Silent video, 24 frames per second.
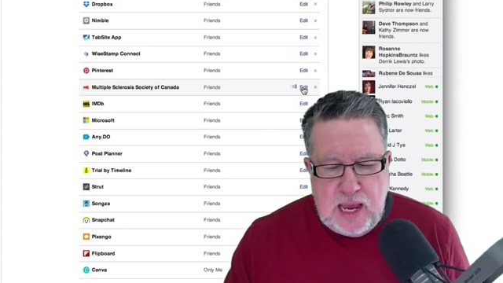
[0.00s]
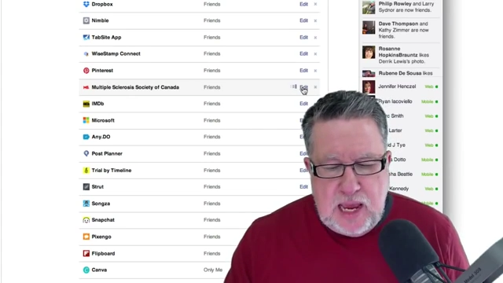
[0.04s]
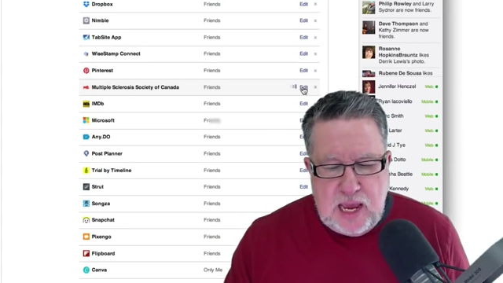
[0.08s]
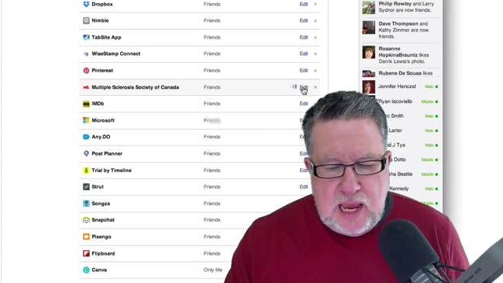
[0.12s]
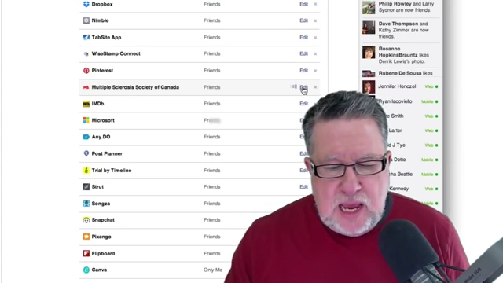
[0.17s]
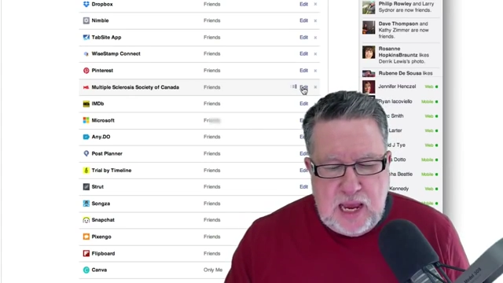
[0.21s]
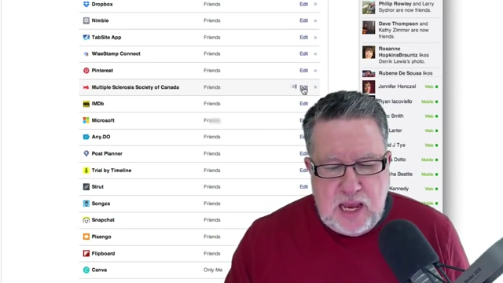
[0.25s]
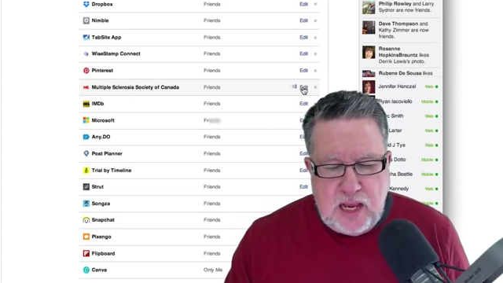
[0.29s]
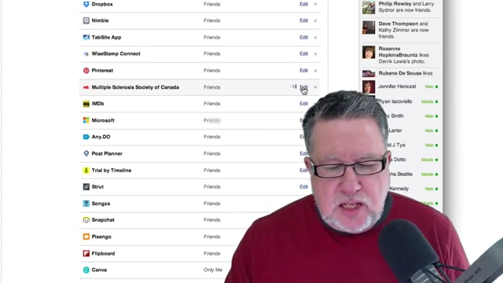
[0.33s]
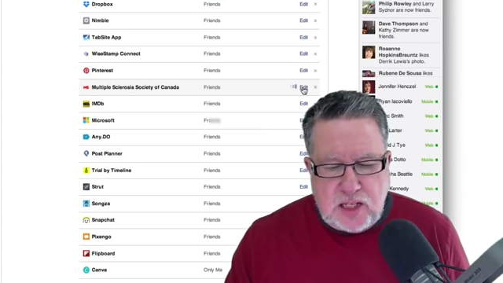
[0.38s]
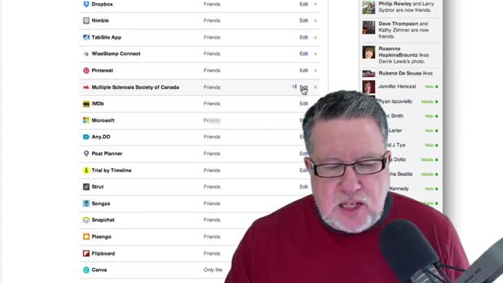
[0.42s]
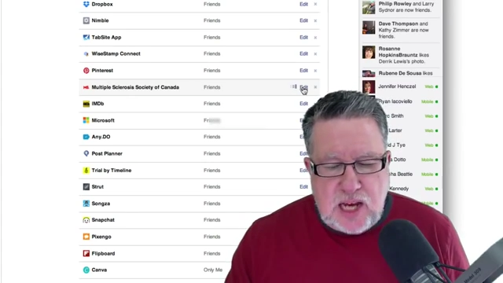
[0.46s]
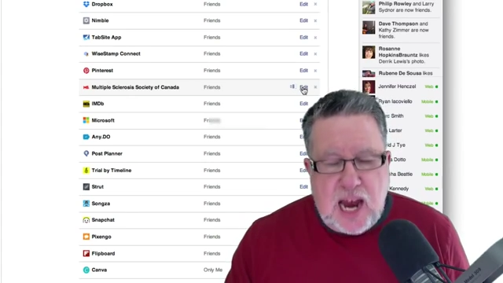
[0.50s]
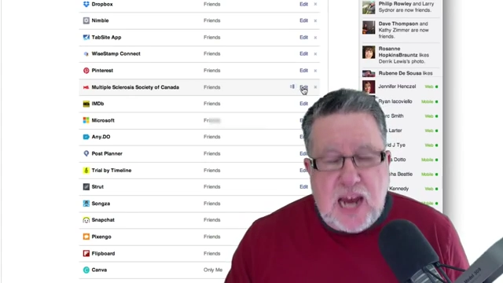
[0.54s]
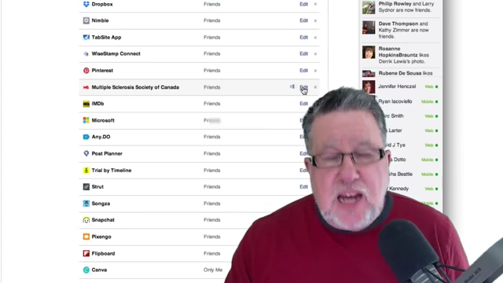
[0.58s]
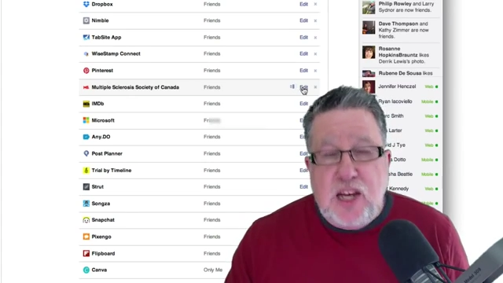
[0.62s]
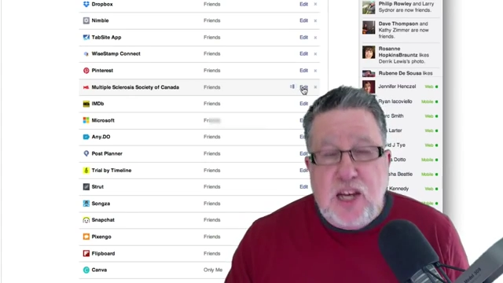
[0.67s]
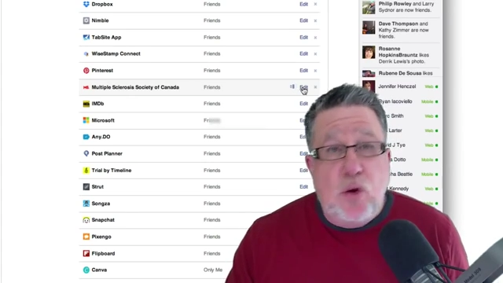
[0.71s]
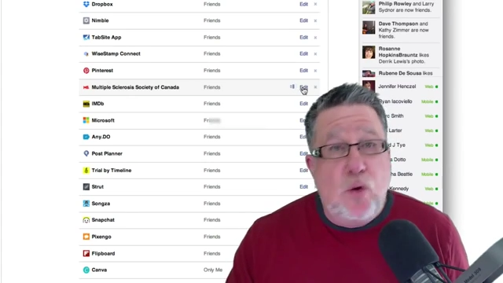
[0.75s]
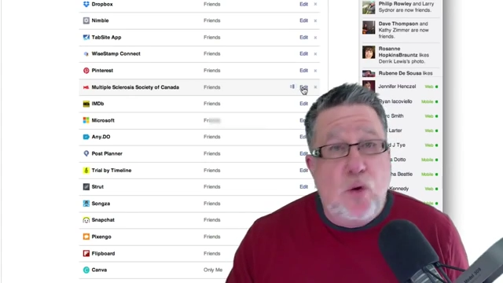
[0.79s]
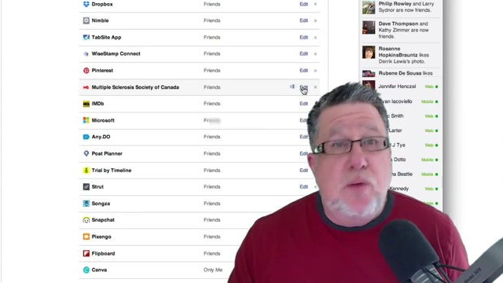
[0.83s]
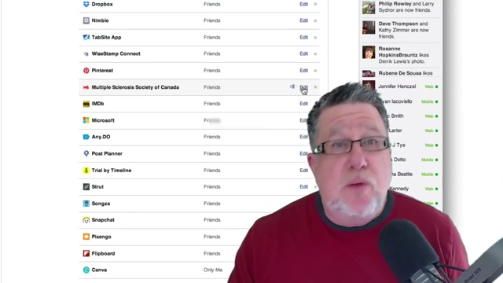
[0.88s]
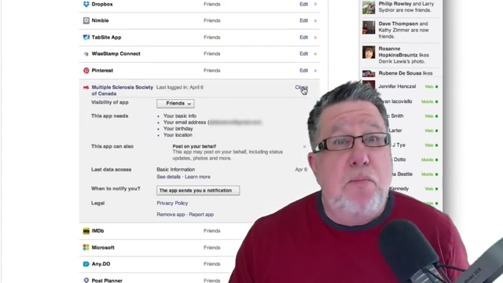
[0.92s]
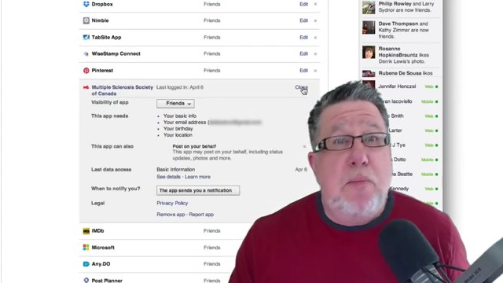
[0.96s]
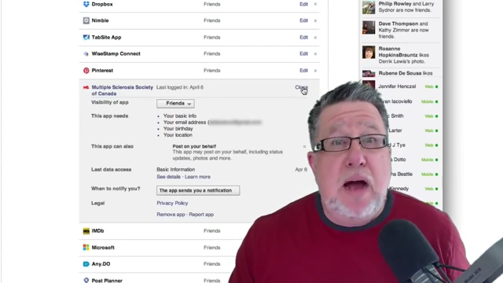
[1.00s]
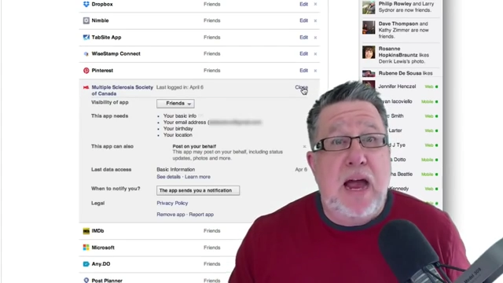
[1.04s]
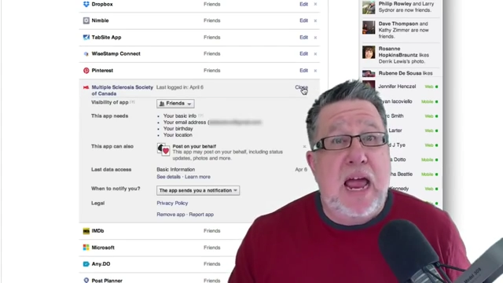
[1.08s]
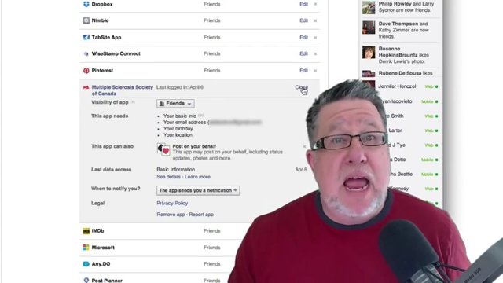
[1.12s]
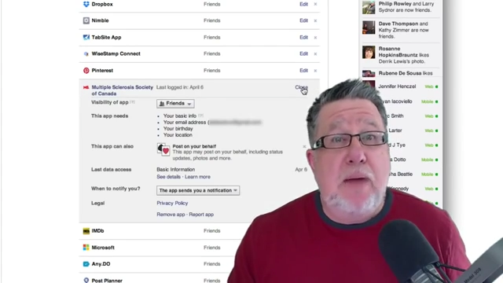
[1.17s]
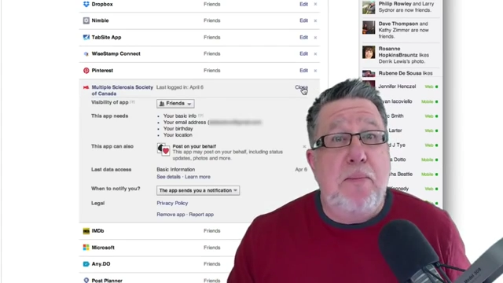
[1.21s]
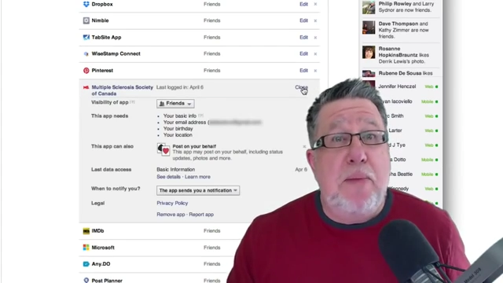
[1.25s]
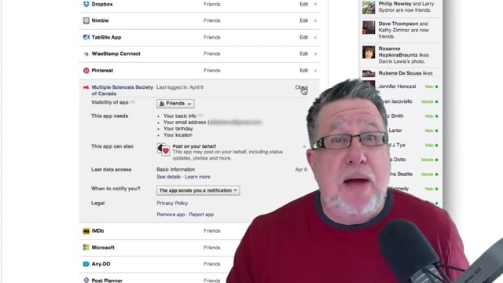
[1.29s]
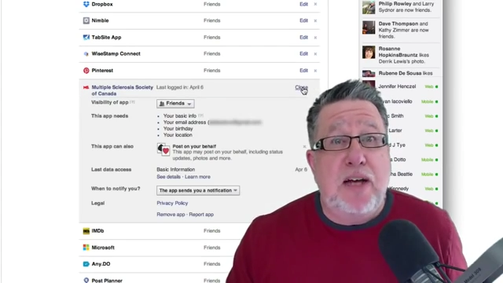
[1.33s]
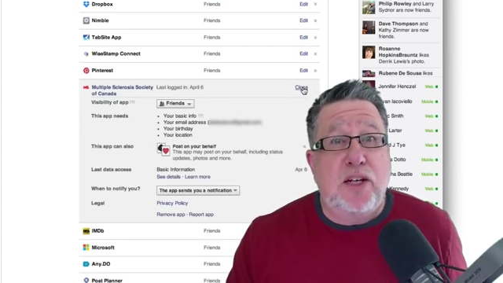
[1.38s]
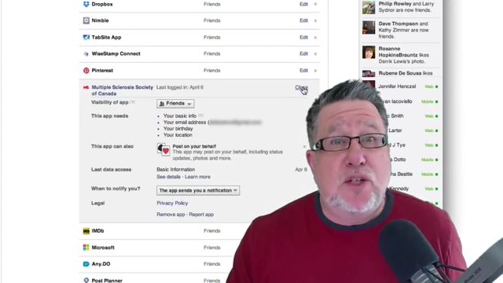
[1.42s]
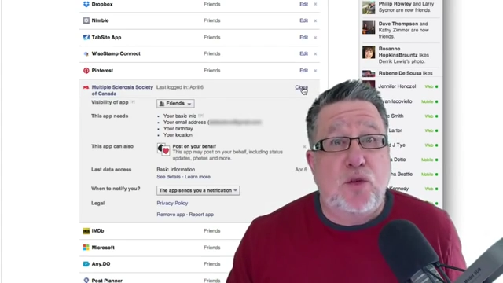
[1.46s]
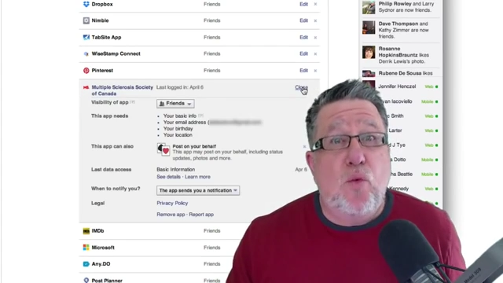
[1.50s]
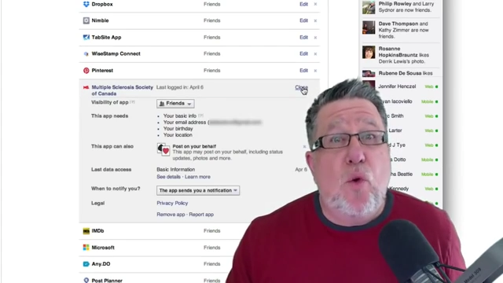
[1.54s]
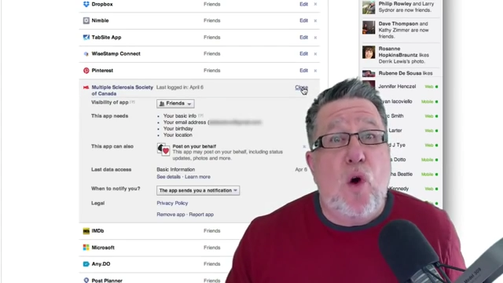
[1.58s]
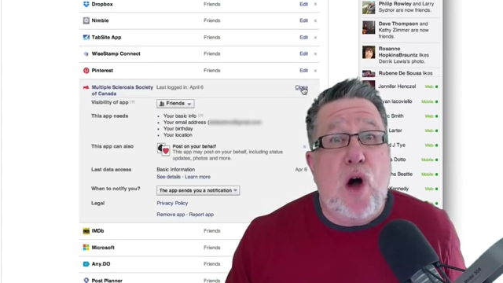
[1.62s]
is I do a MS